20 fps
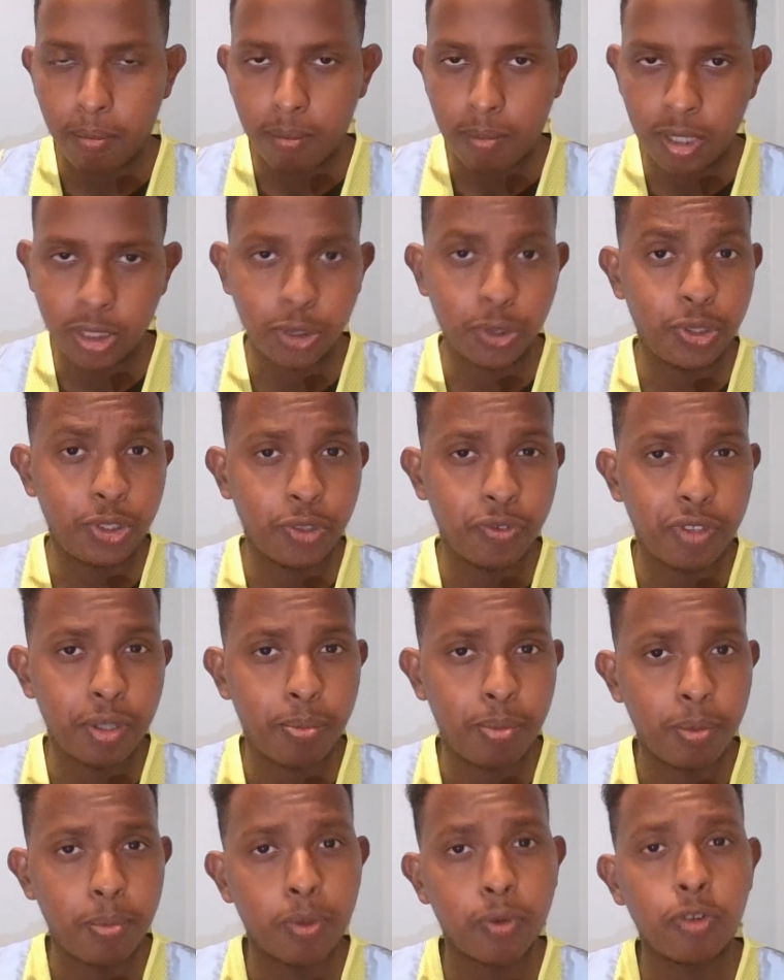Majority of the
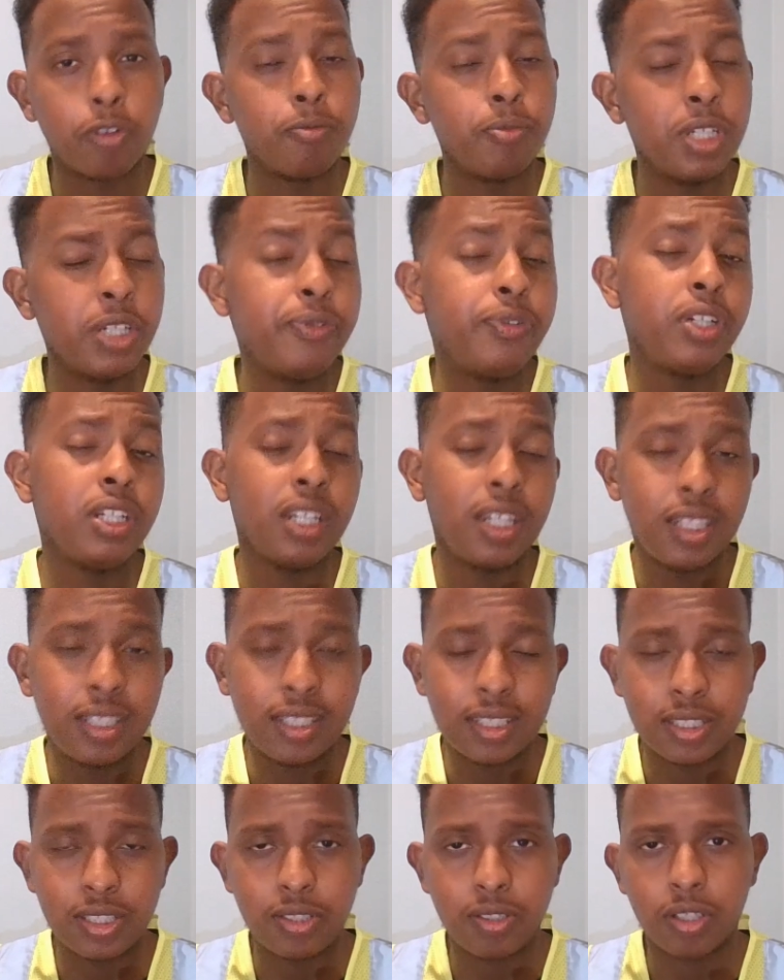people from different
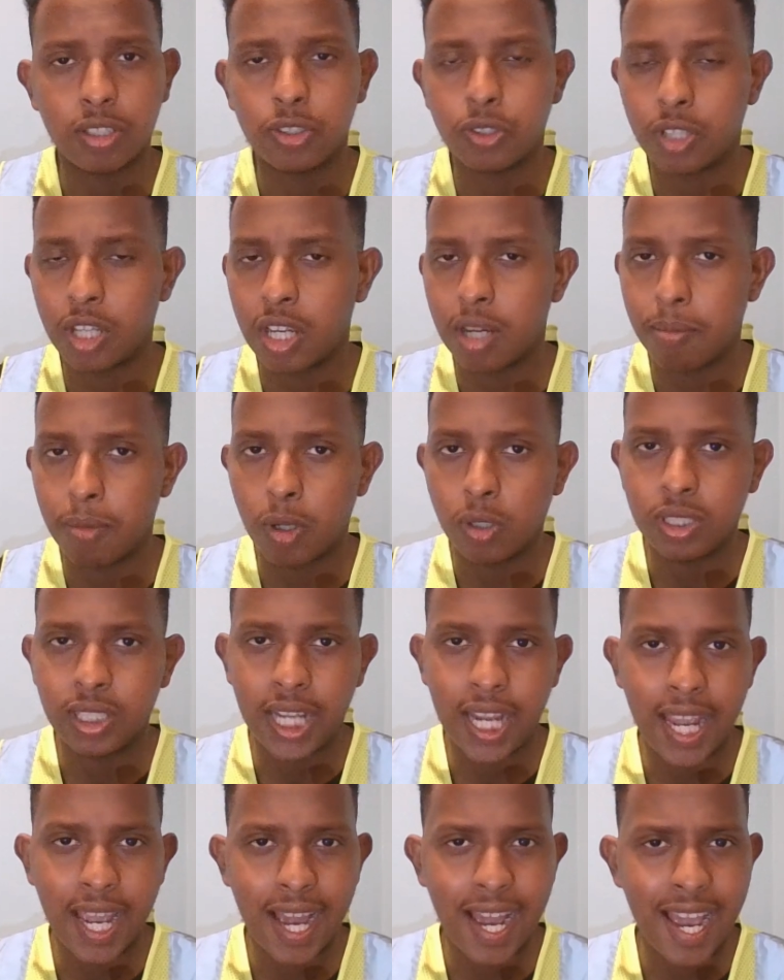industries are talking about
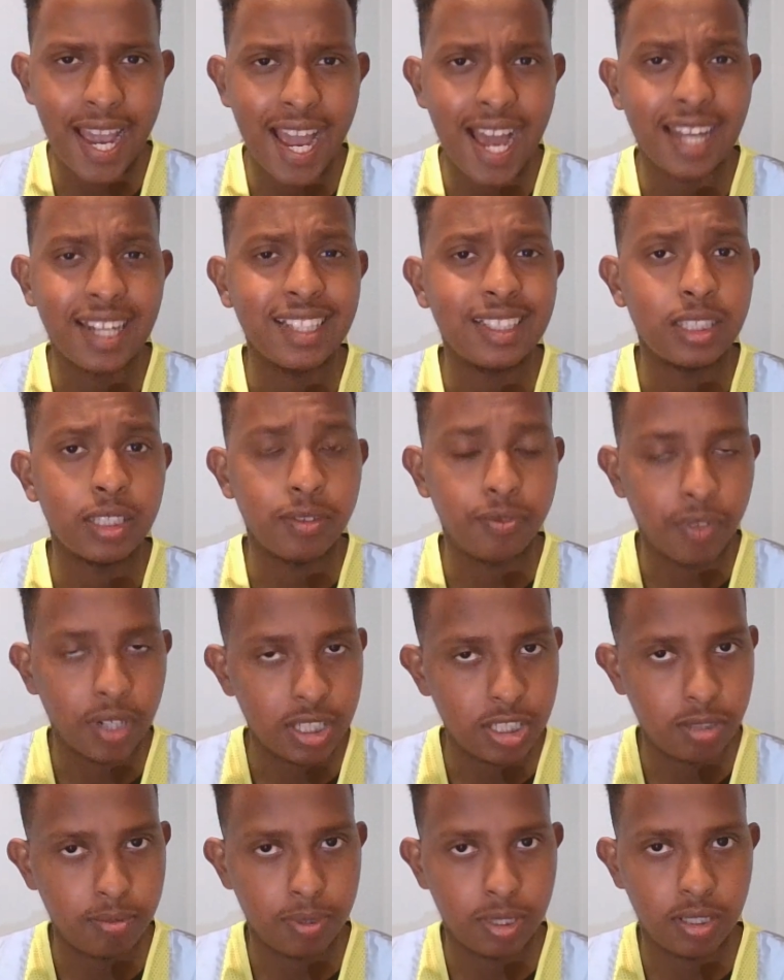AI and its
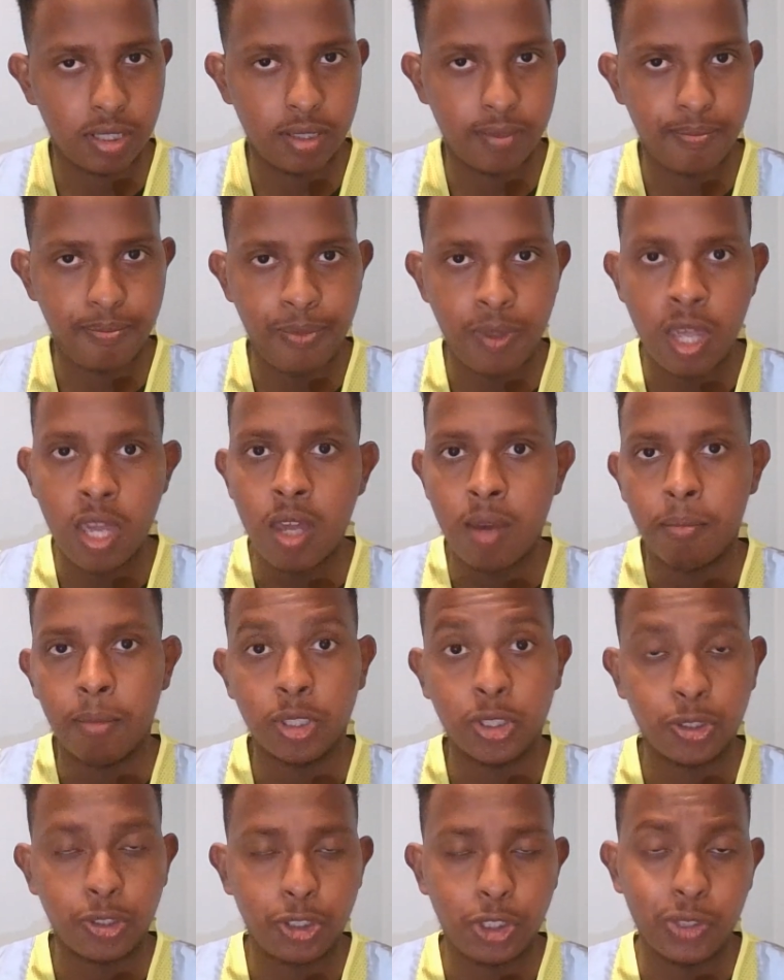advancement.
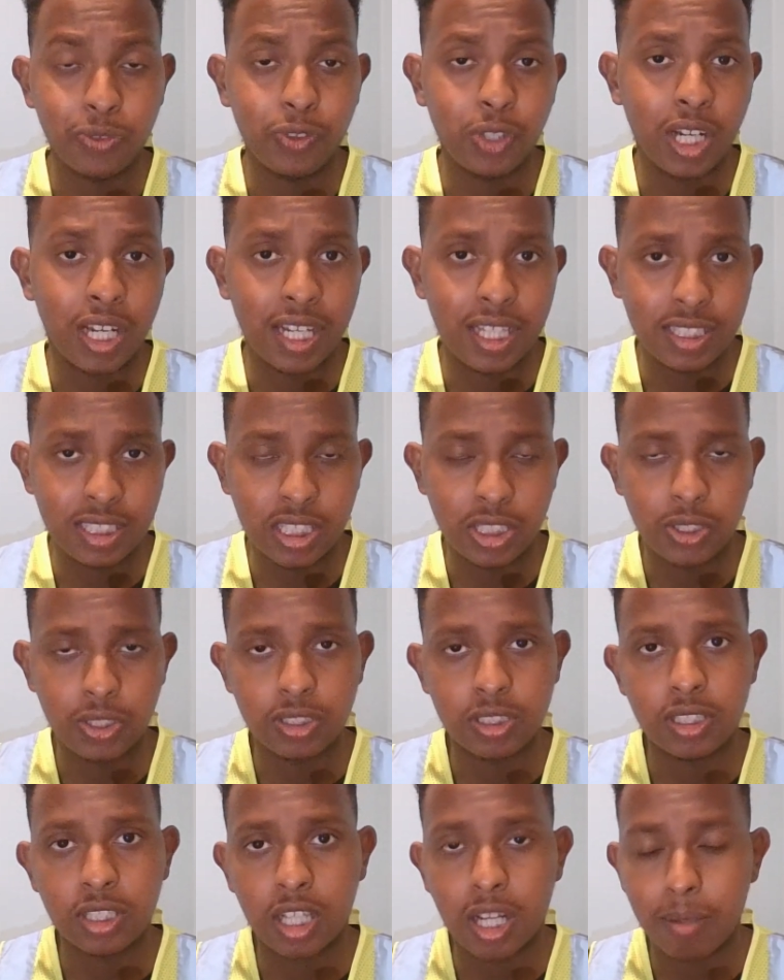Majority of
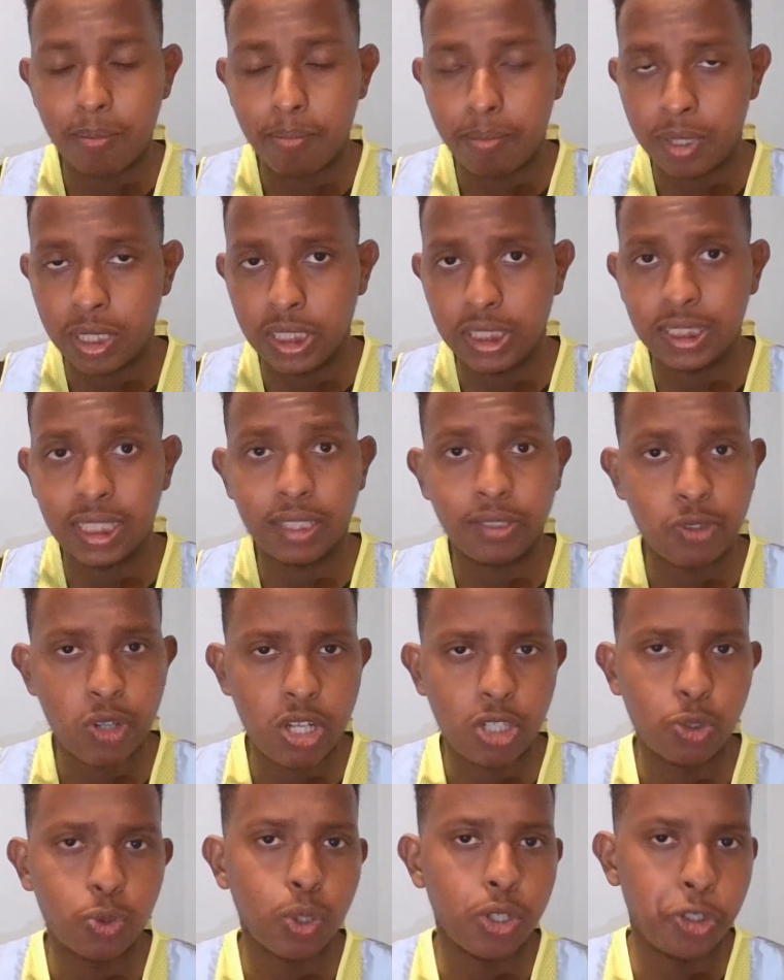organizations and companies are
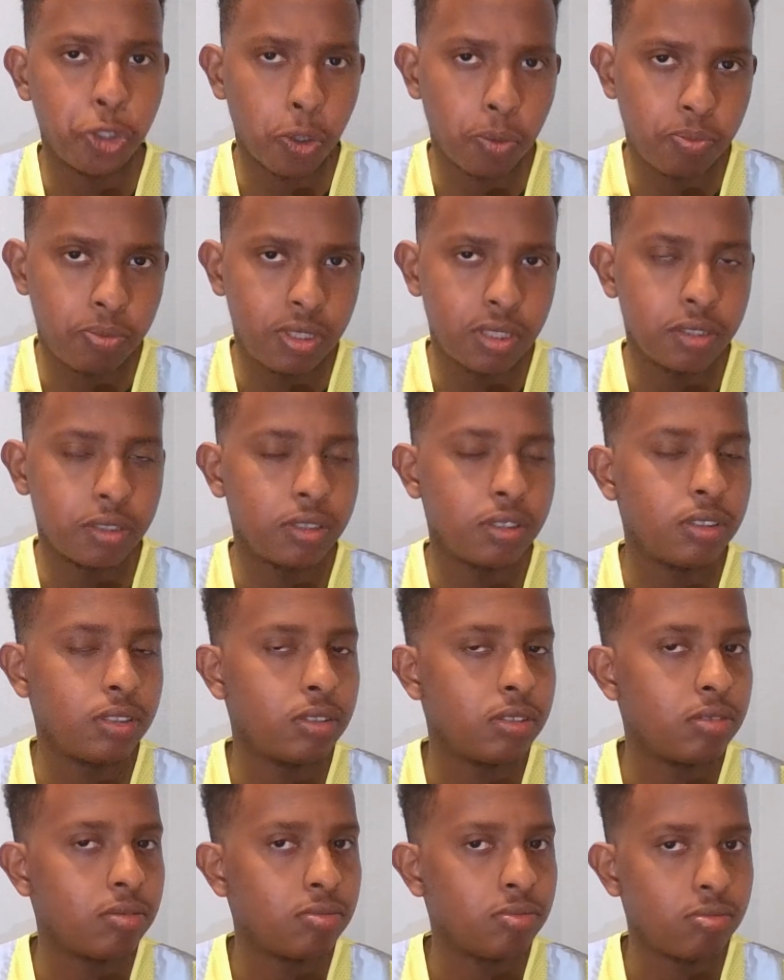trying to adopt
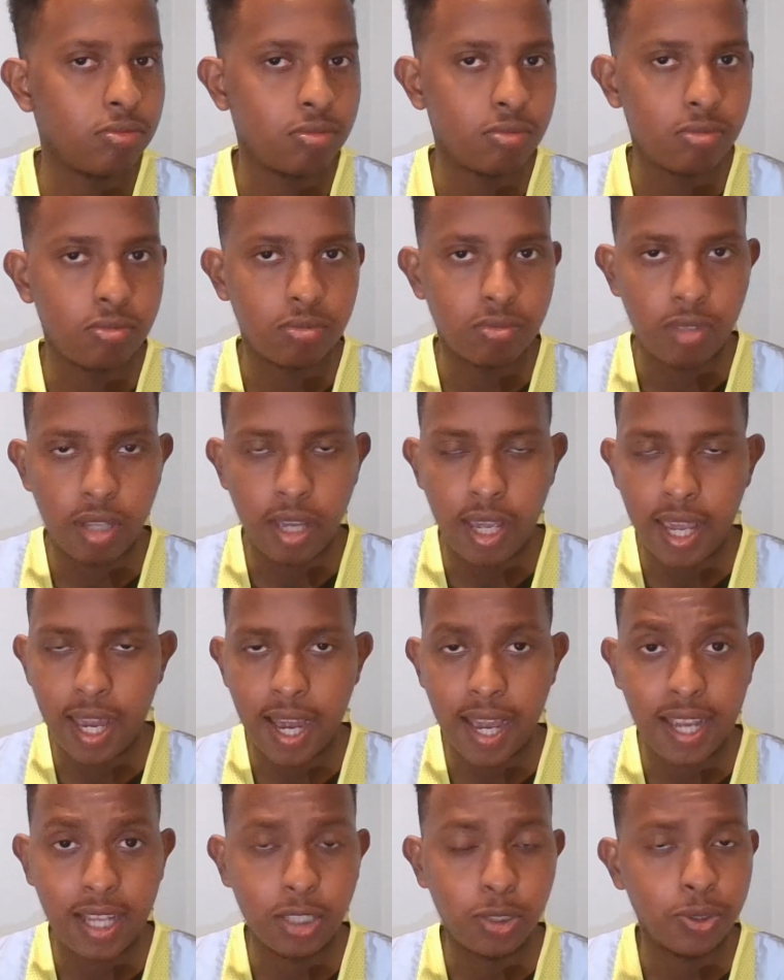
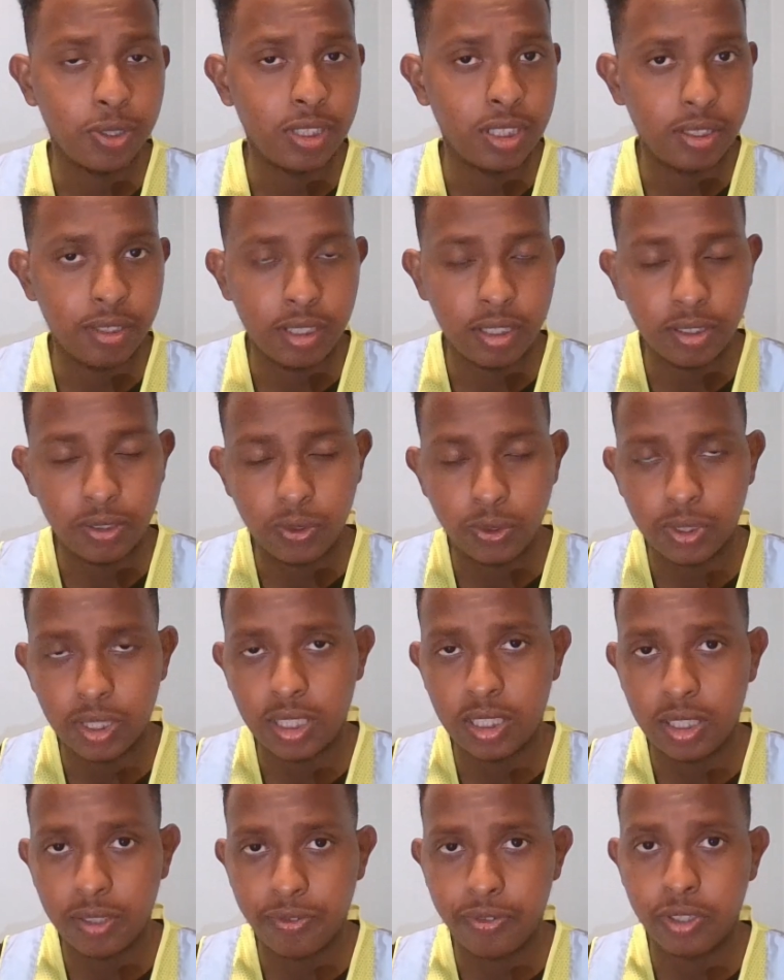AI into
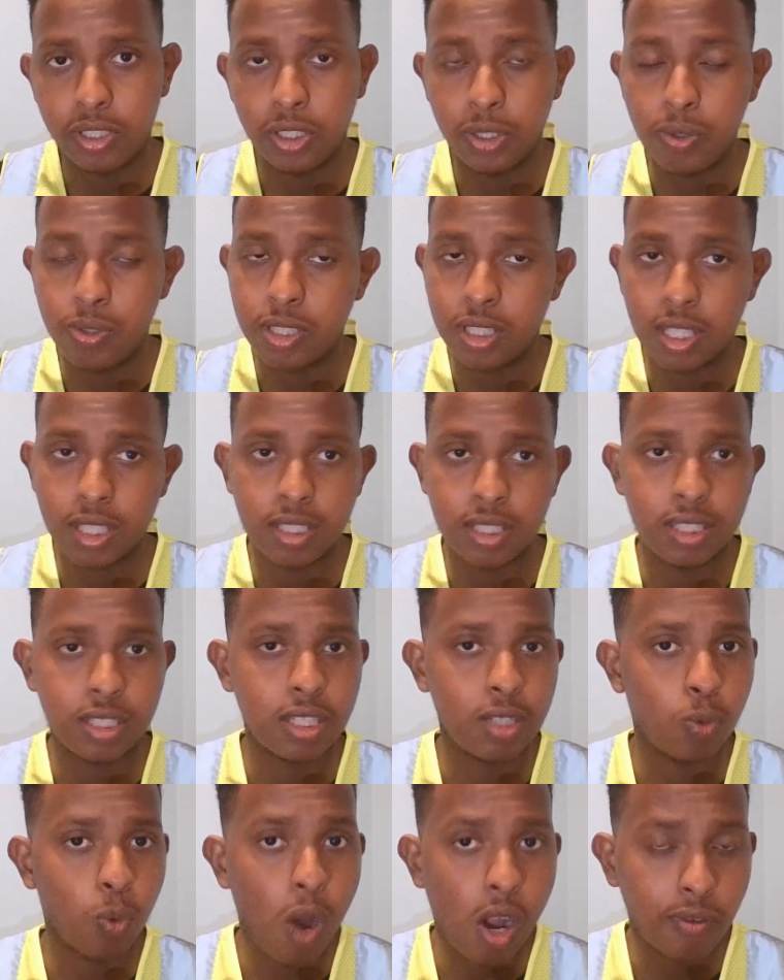their different use cases
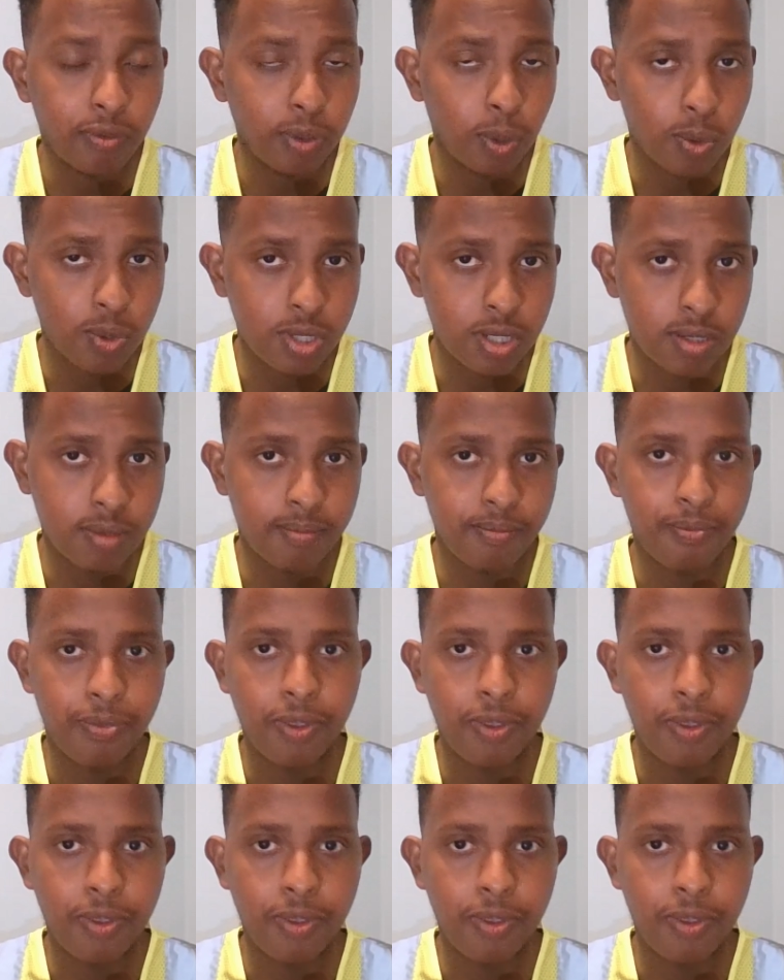and workflows.